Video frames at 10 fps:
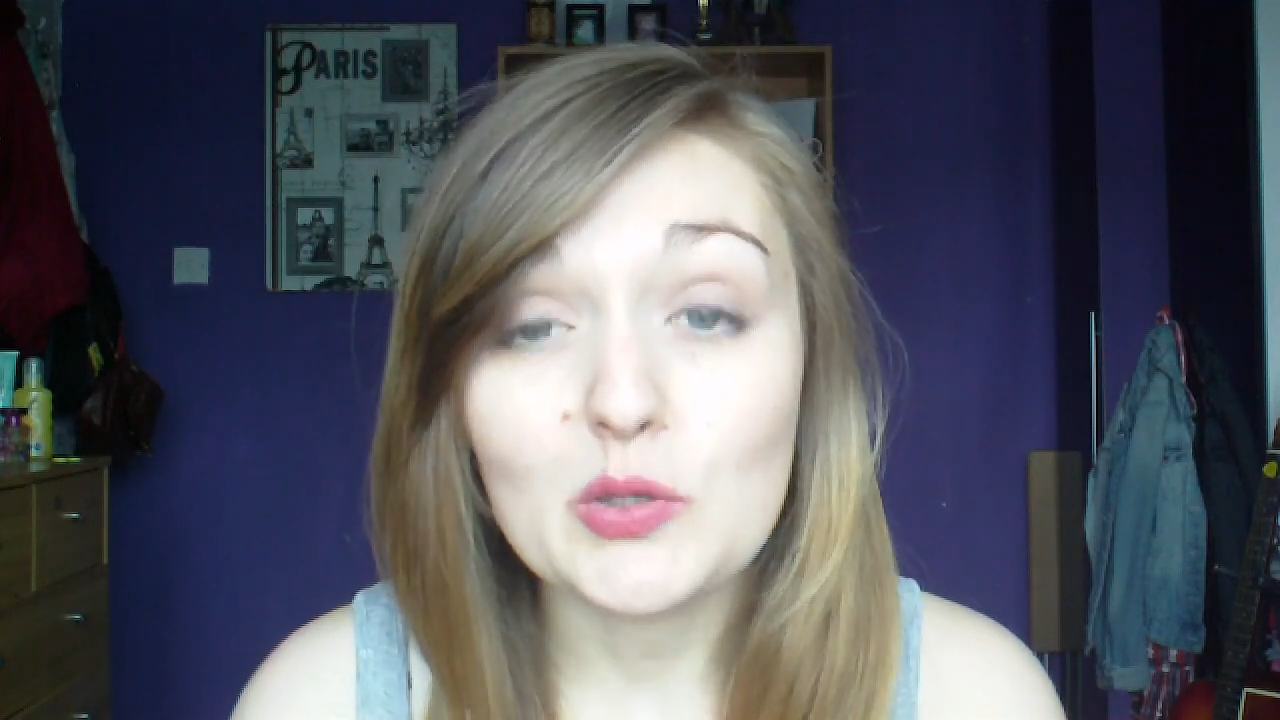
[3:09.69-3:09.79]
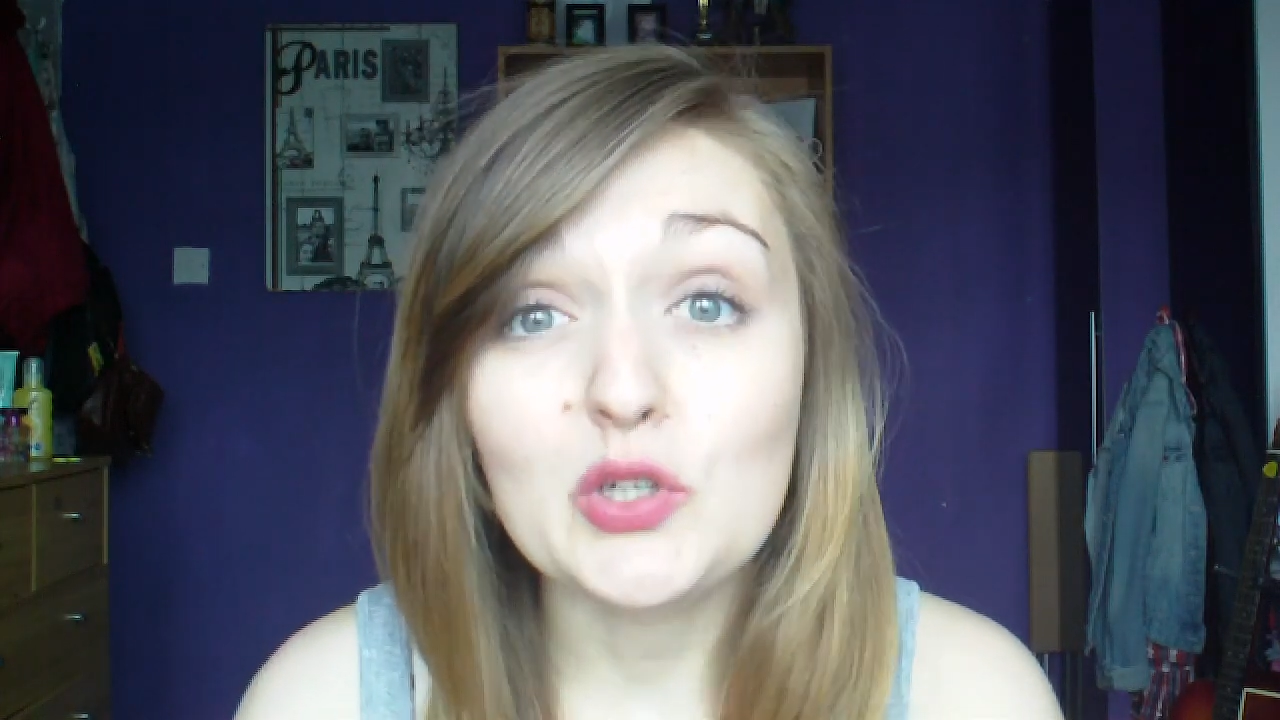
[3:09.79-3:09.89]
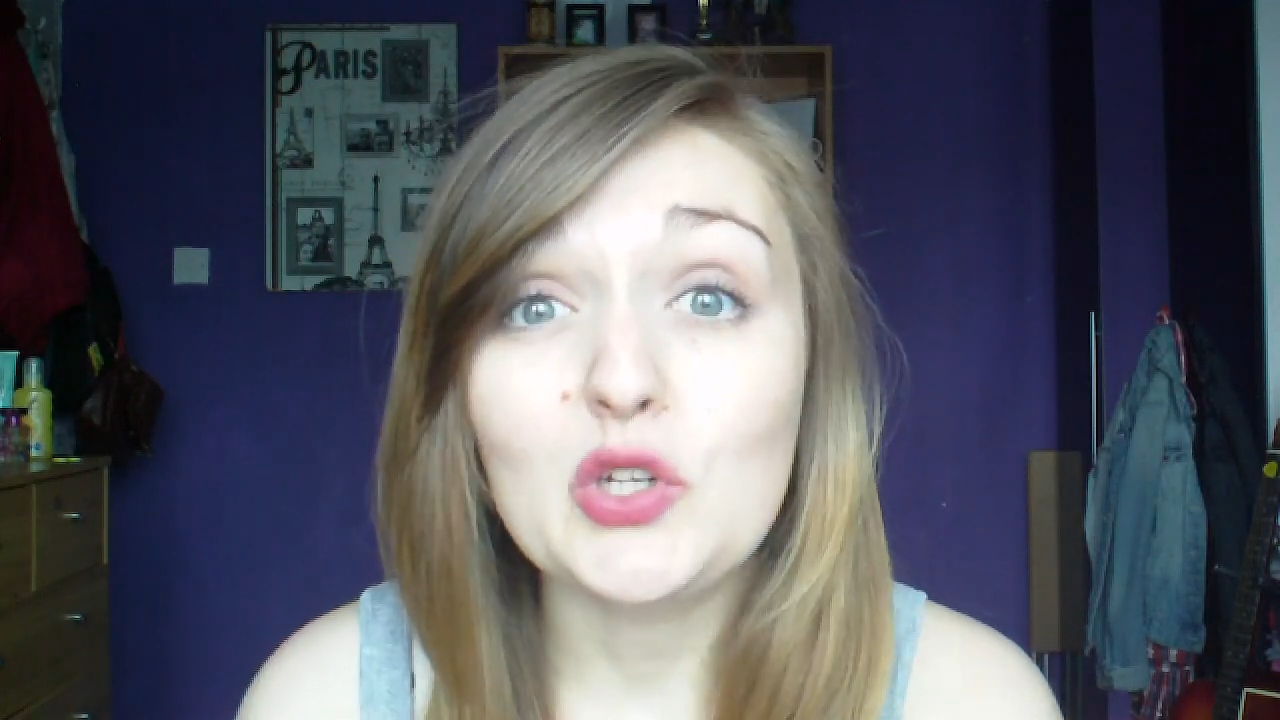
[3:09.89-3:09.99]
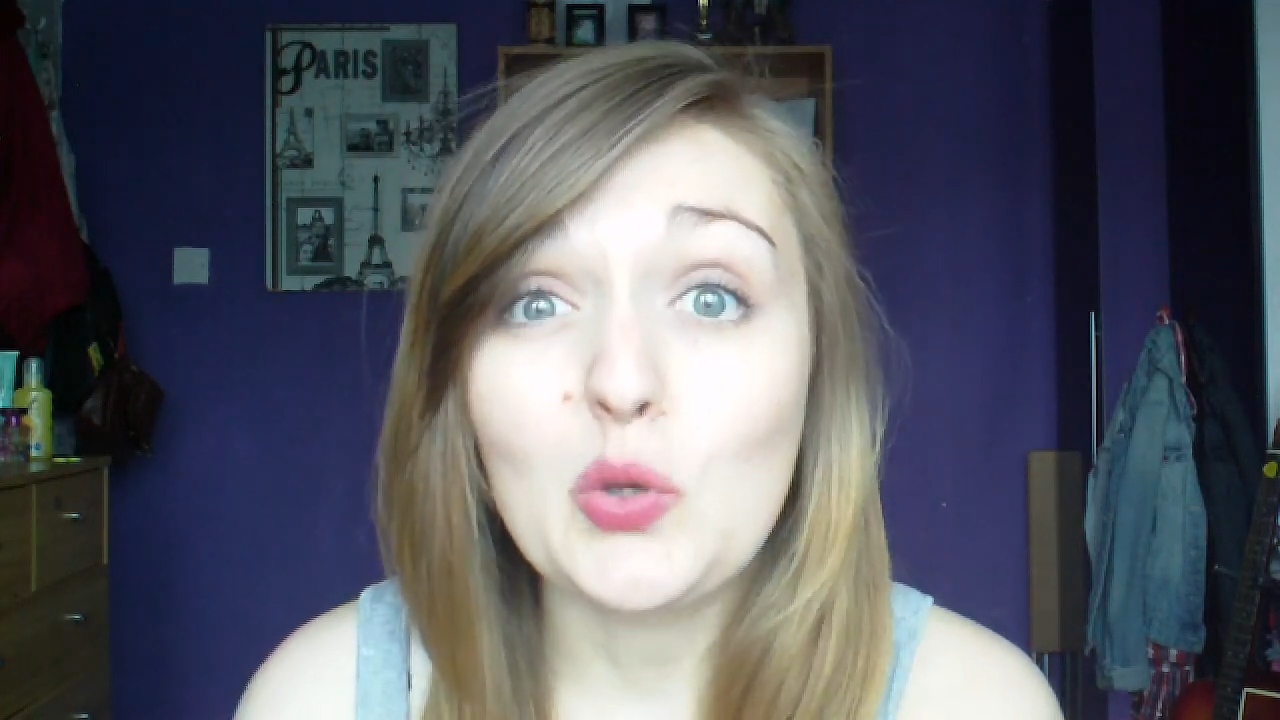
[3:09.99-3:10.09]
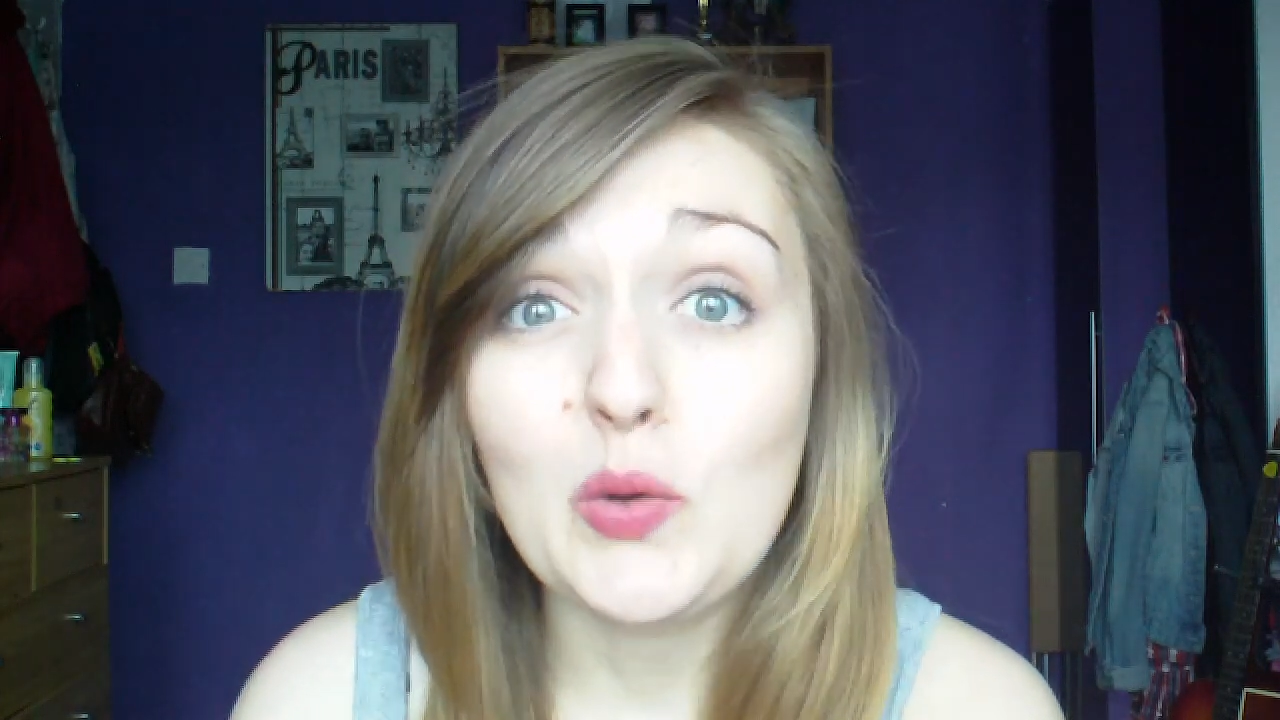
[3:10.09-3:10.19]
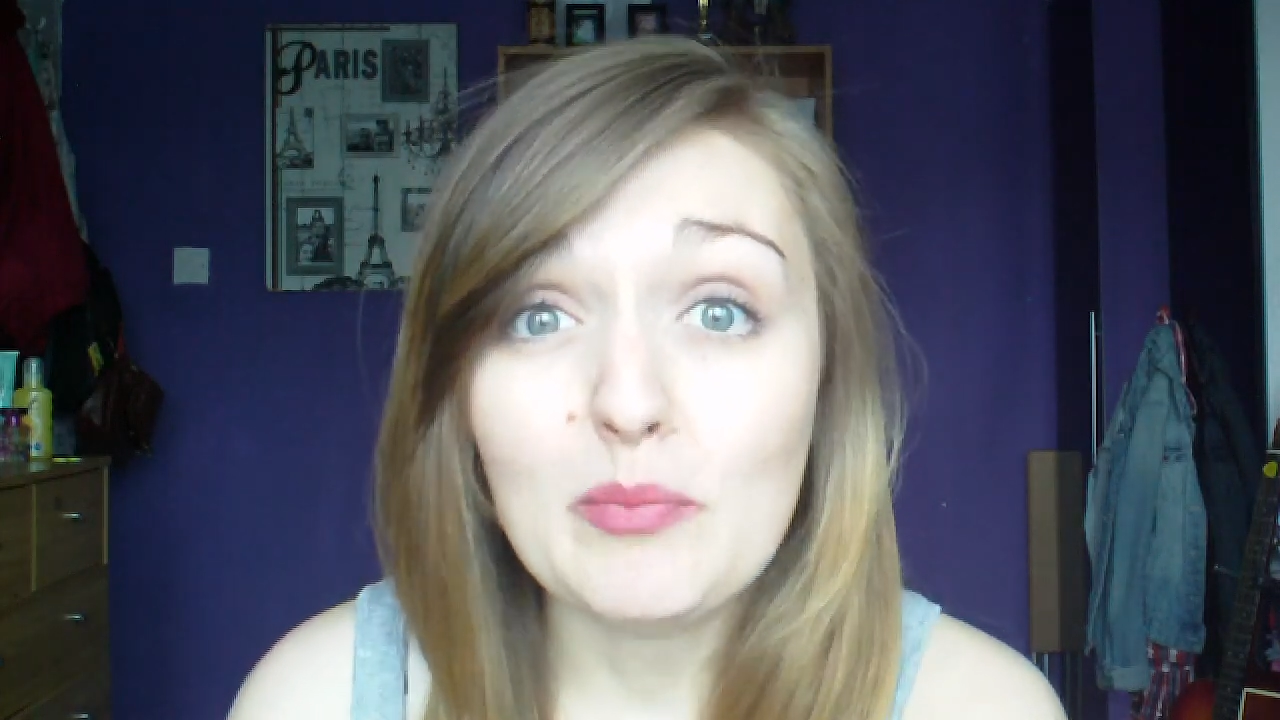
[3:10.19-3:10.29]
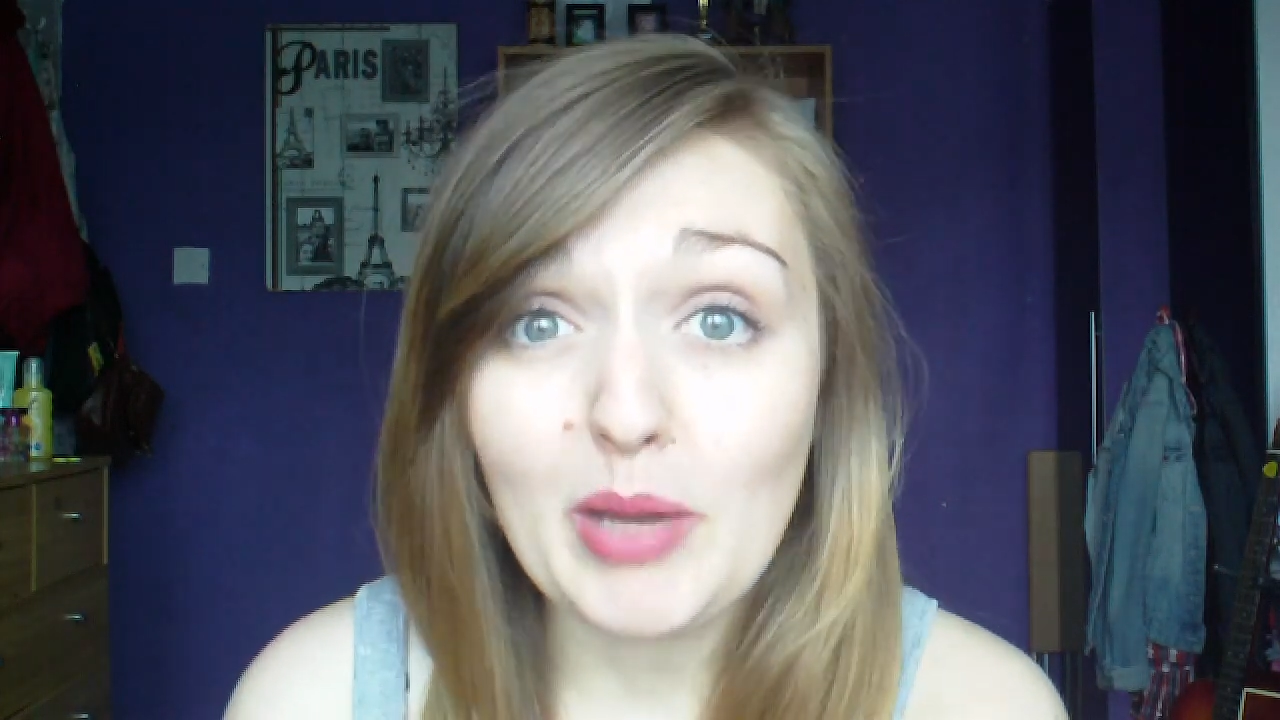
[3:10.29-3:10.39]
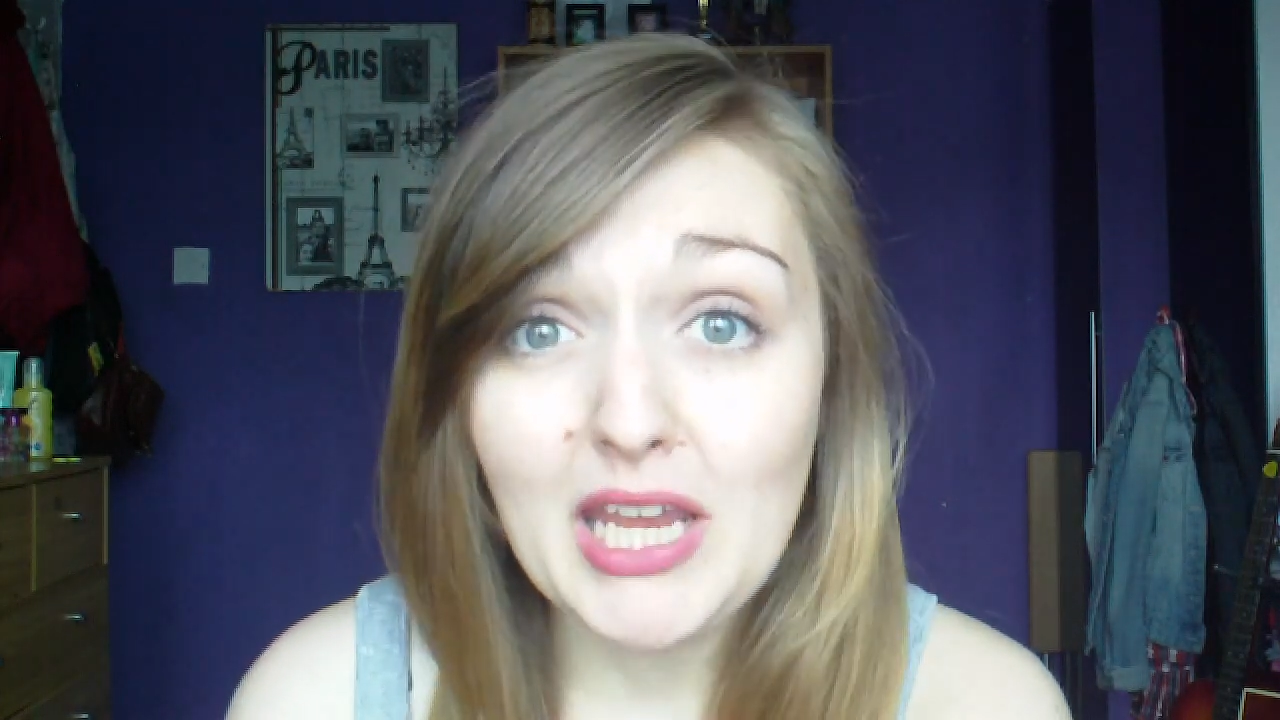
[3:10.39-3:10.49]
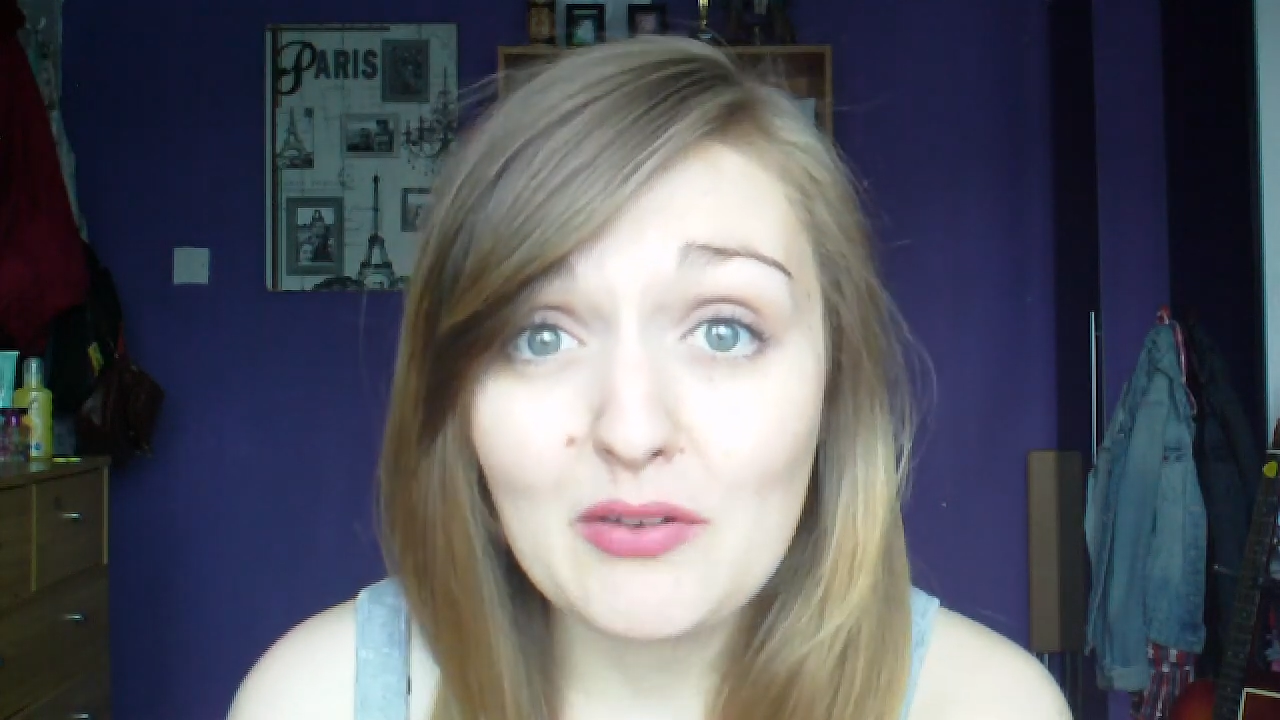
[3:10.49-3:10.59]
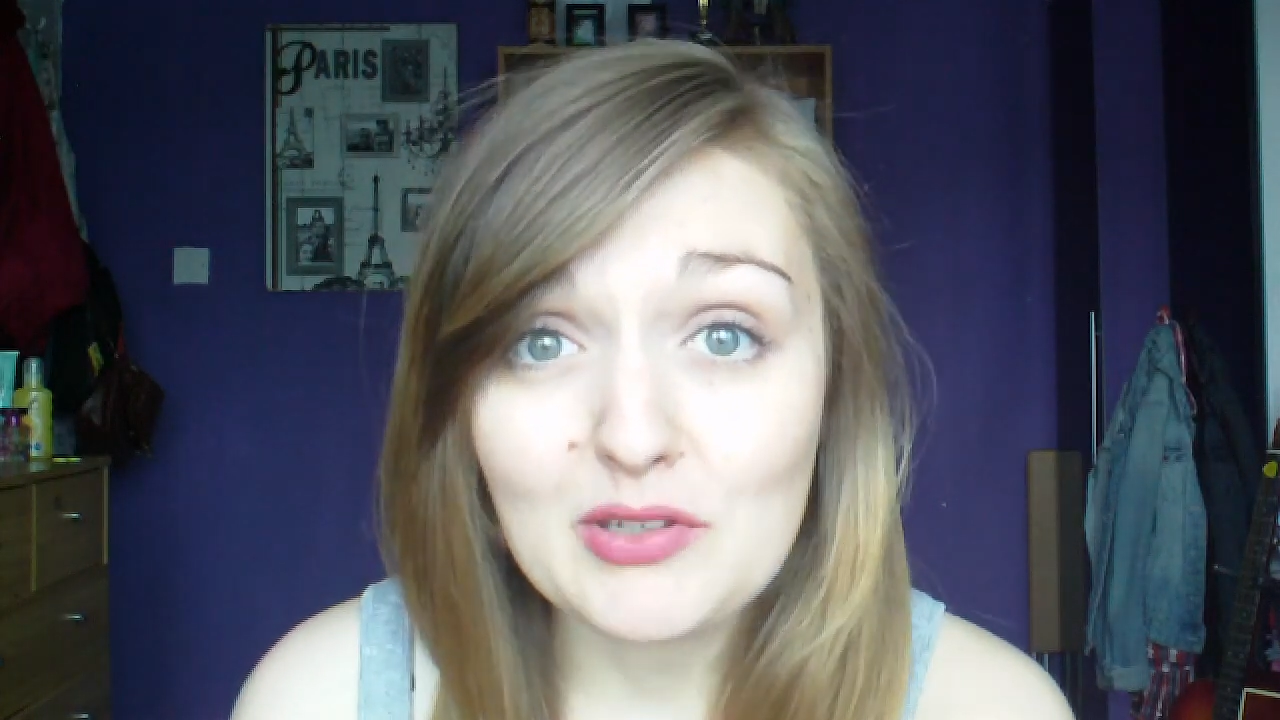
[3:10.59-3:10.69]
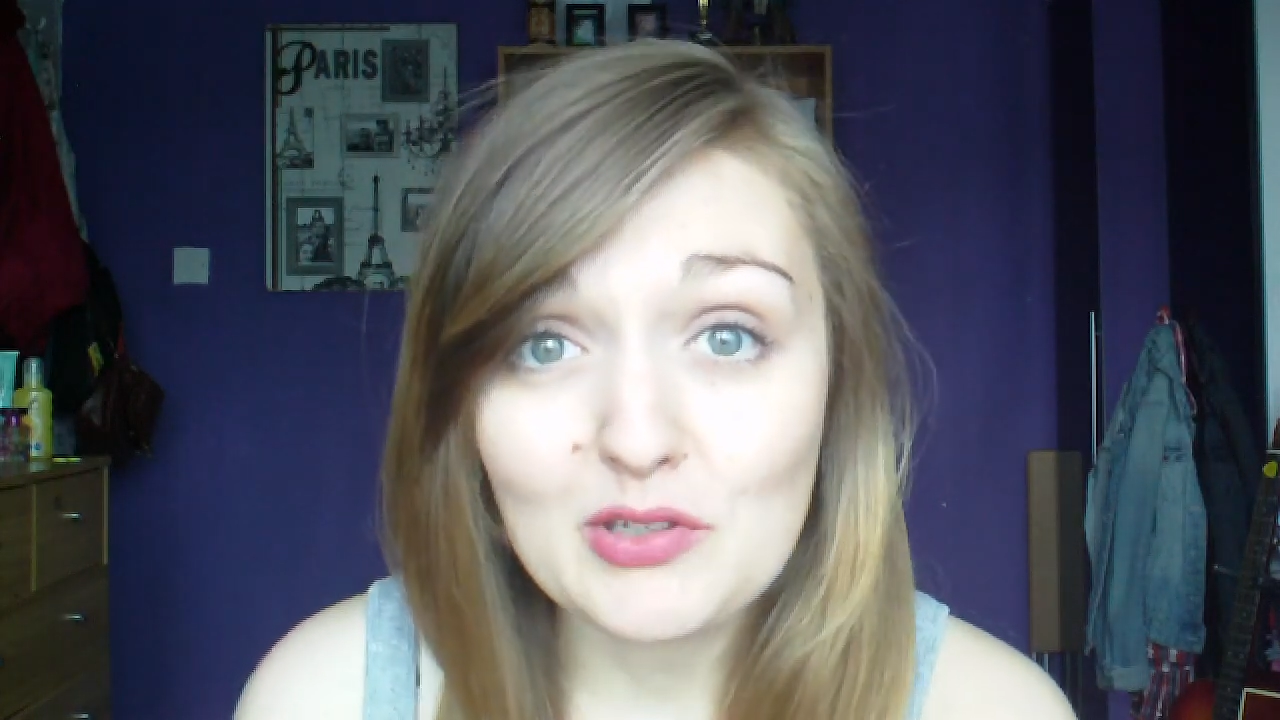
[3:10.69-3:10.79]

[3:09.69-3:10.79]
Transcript: so I couldn't quit bakery